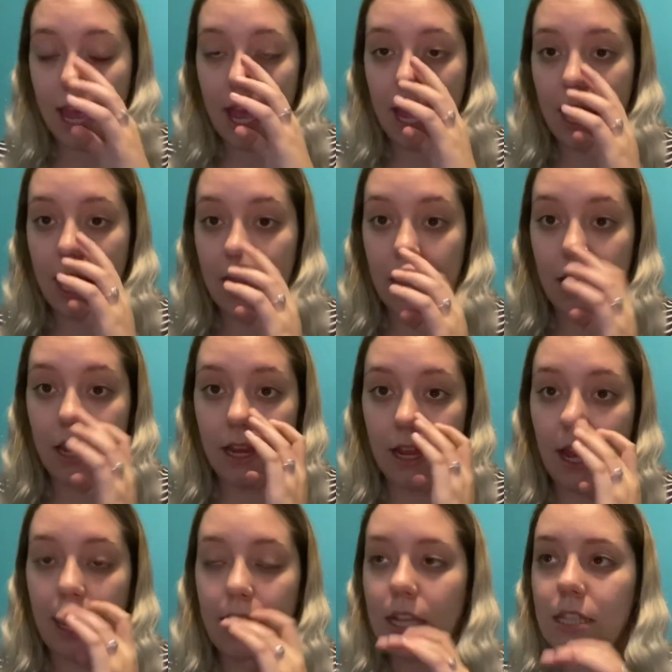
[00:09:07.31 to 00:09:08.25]
and
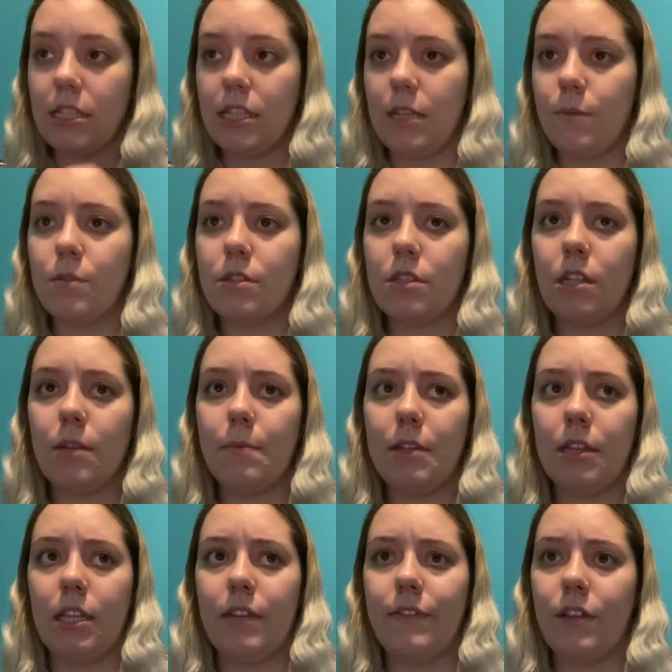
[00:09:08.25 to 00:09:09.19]
I guess he was gonna be
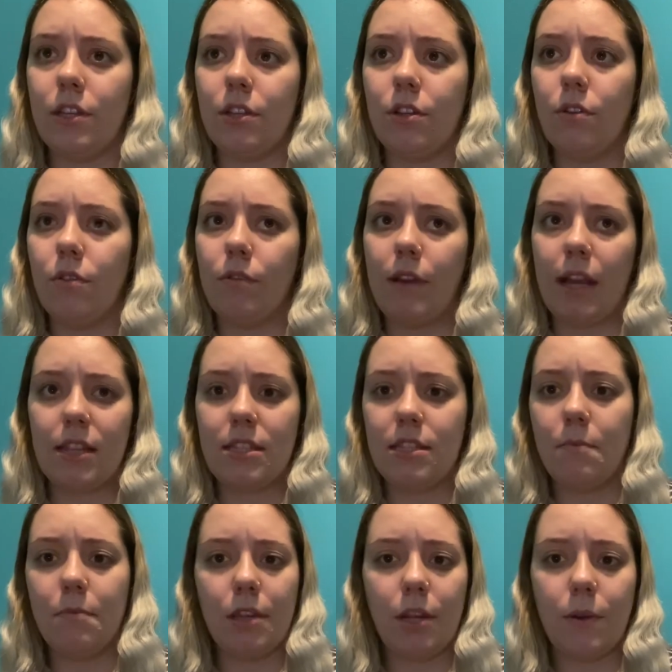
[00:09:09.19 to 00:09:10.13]
leaving to go get
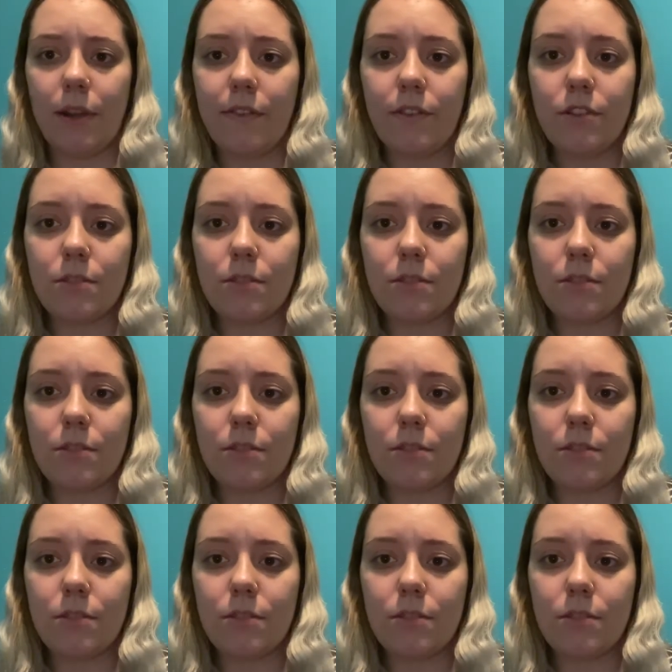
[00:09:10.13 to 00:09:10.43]
something or whatever.